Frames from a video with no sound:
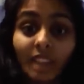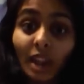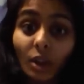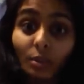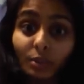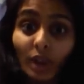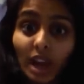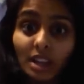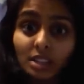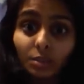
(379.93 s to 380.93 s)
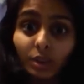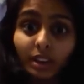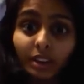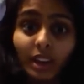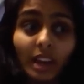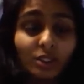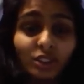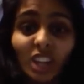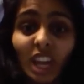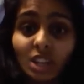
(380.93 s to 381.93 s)
I hope you guys were
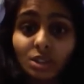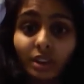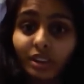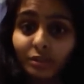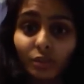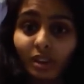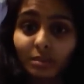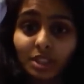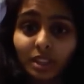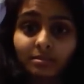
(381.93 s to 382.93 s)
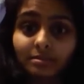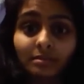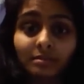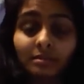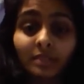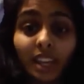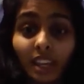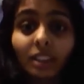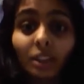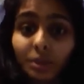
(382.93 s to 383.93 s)
entertained or informed, or
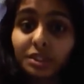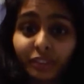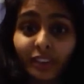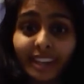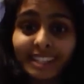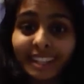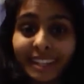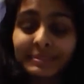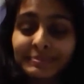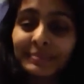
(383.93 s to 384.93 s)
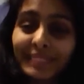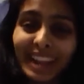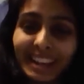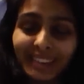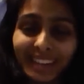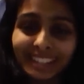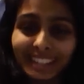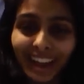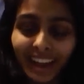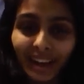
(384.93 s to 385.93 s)
either will suffice.
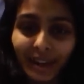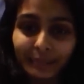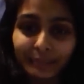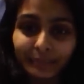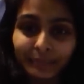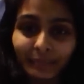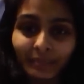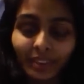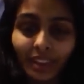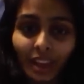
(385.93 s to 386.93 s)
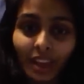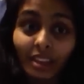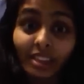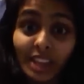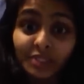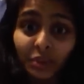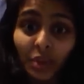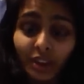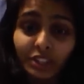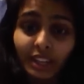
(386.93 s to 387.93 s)
Anyways, thanks for
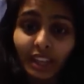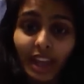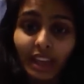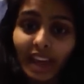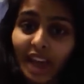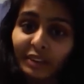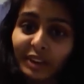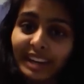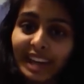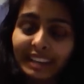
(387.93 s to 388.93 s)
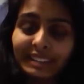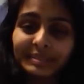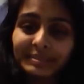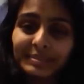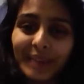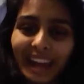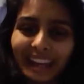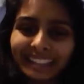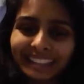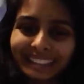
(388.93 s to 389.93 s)
watching, and have a great night. Bye!